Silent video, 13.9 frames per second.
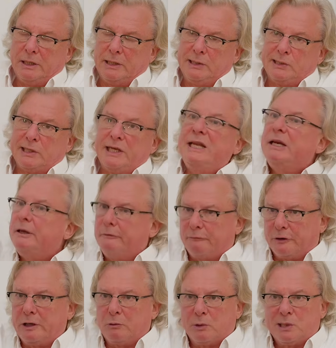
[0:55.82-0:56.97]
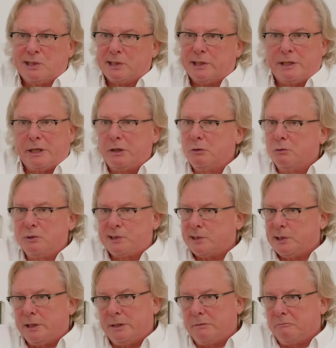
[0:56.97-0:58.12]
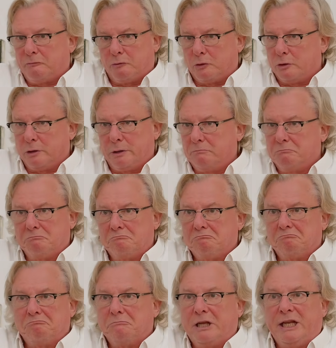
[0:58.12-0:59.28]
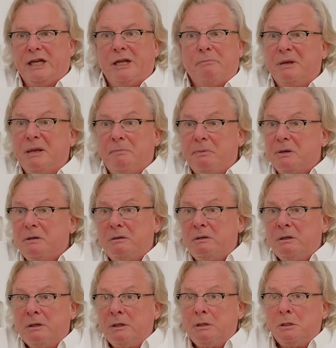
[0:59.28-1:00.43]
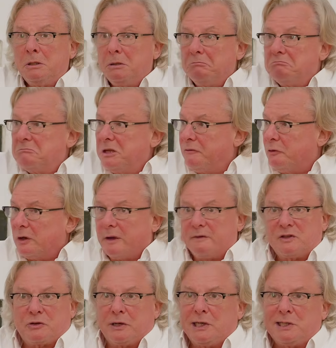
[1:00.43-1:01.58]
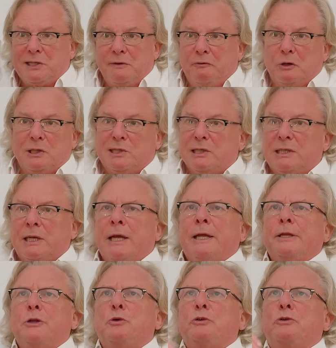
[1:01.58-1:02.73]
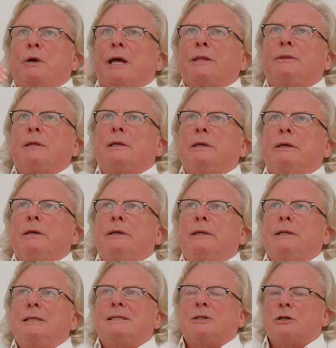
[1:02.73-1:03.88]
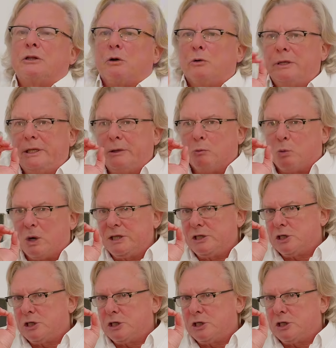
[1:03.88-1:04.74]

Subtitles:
is a healing frequency they use for healing people. If you have stress, if you listen, you get, it's not only one